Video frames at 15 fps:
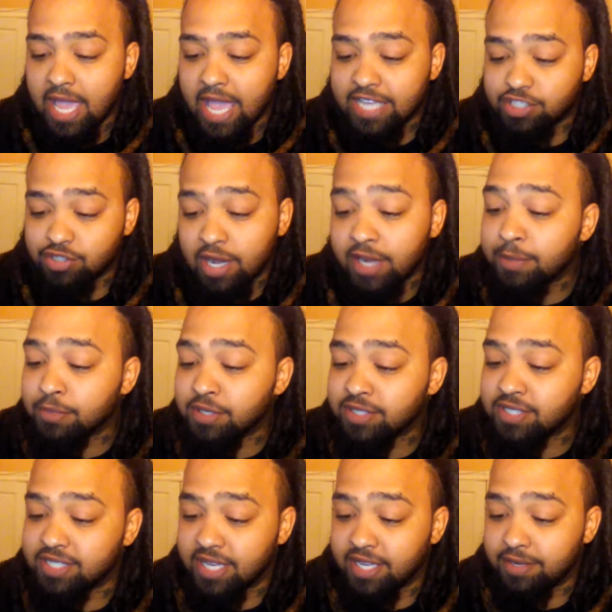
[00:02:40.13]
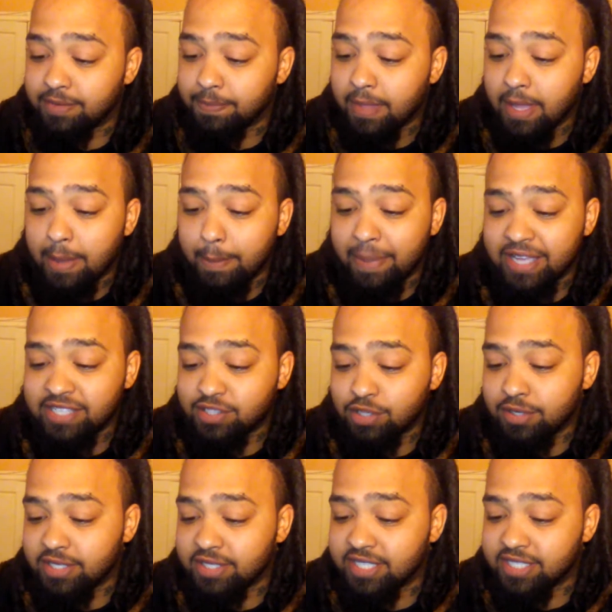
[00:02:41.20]
Astronomers said, based
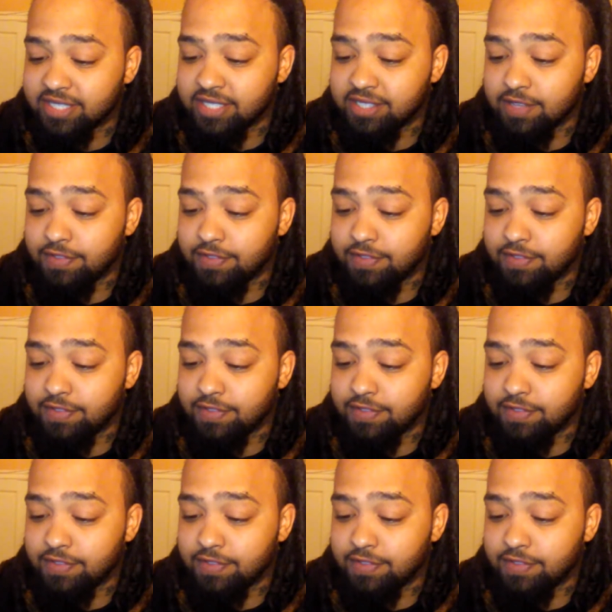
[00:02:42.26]
on the distance